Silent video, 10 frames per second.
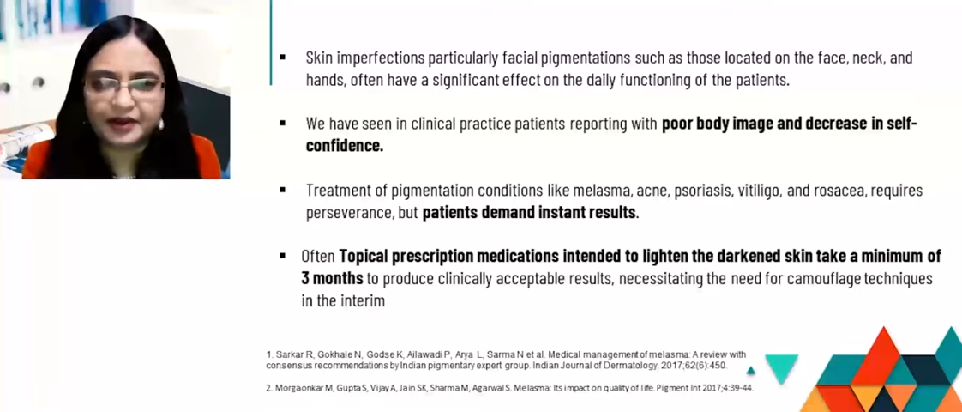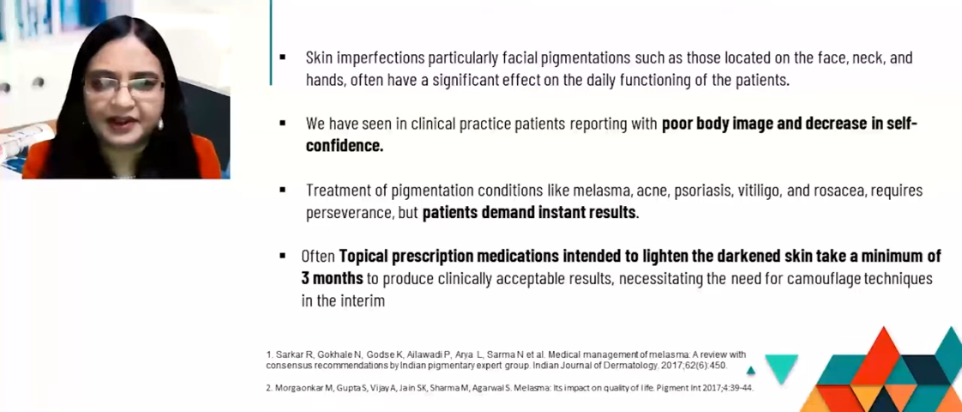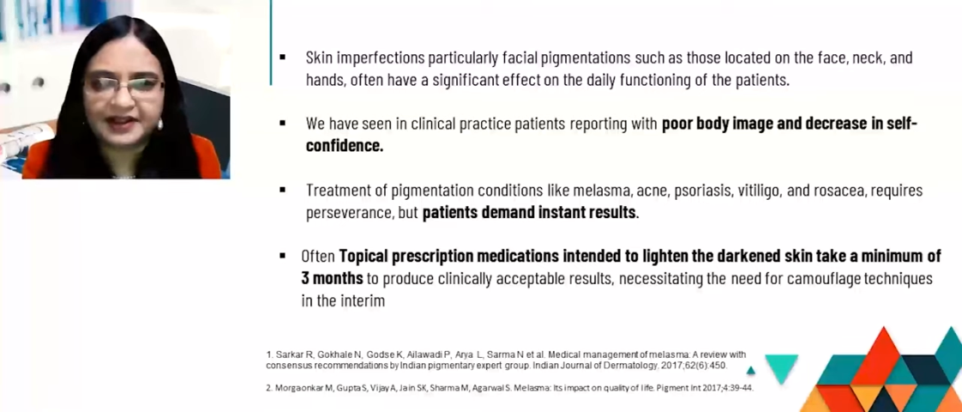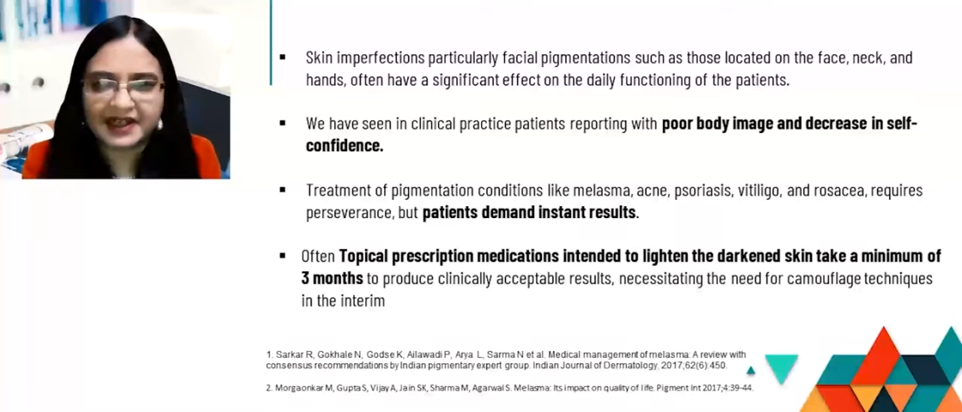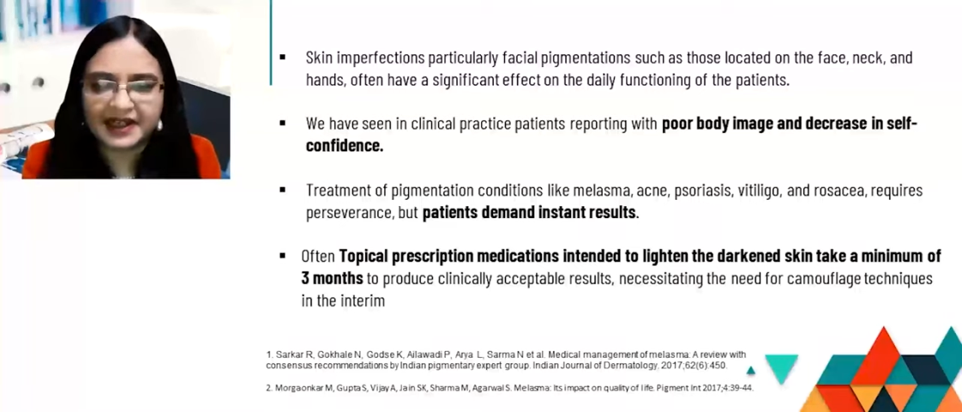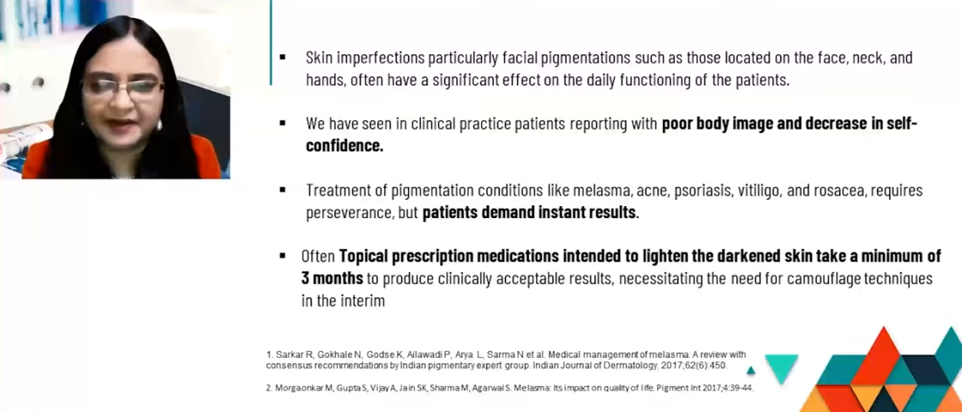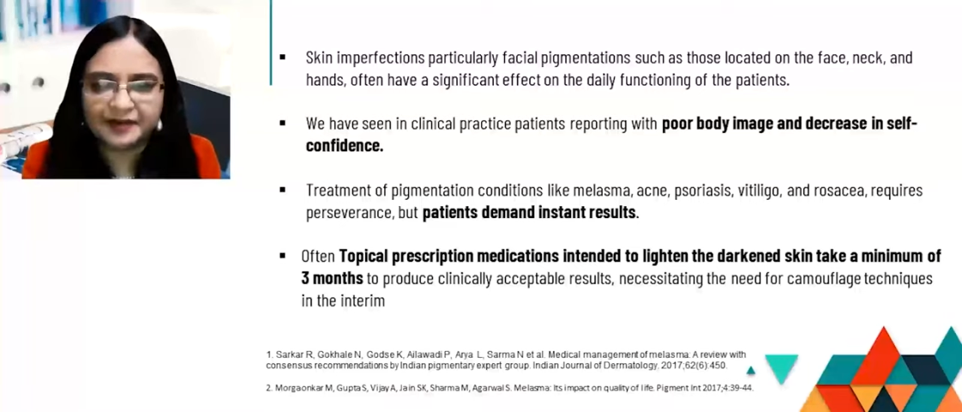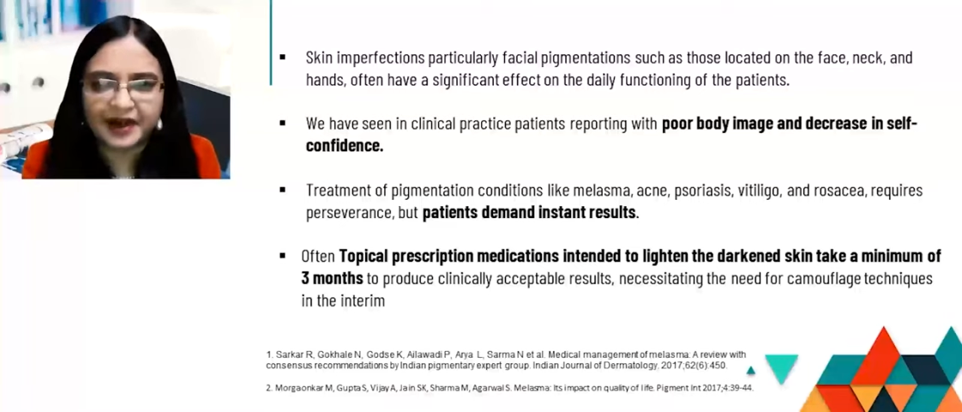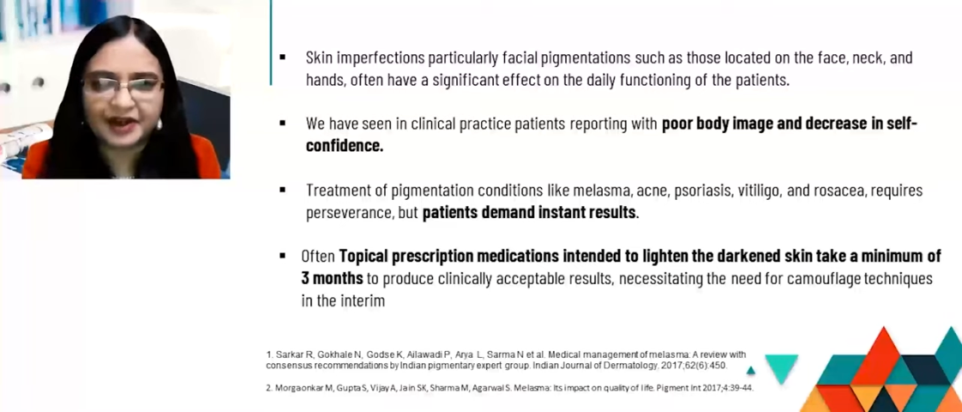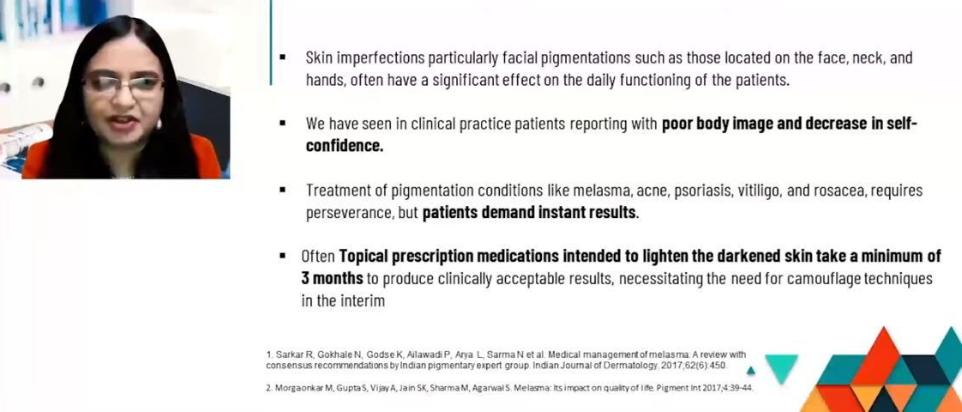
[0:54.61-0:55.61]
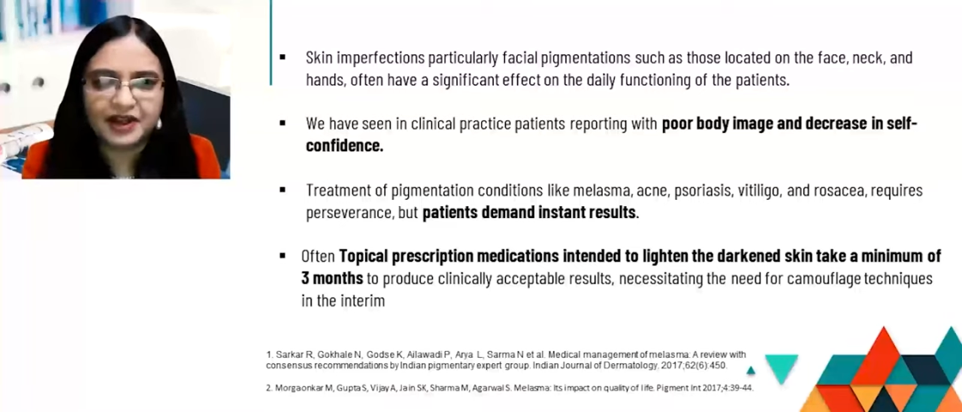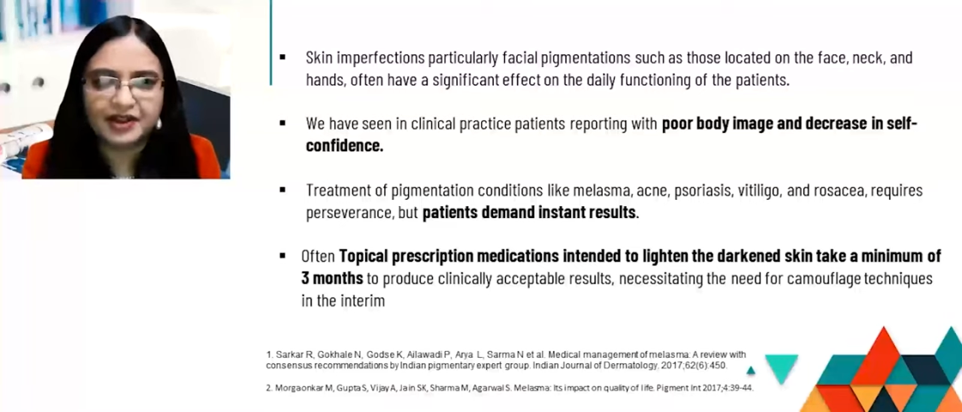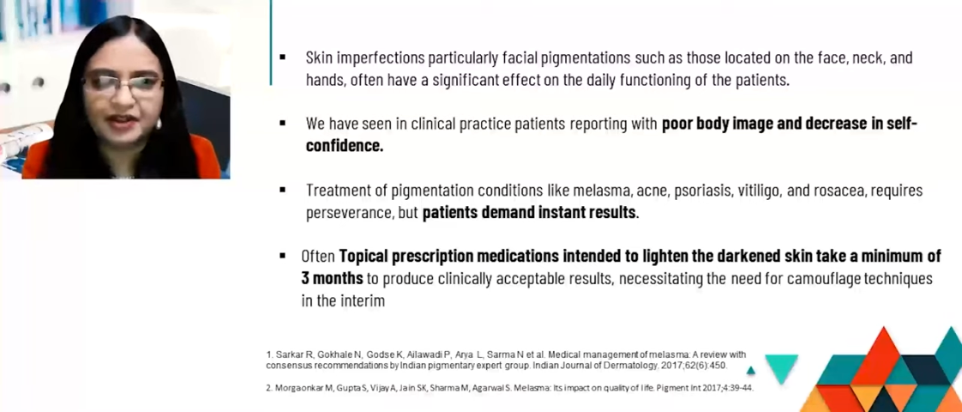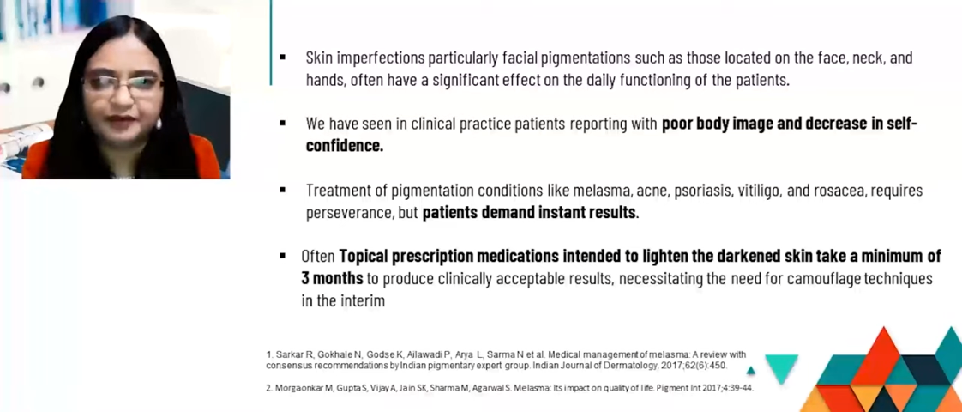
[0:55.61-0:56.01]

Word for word: on the daily functioning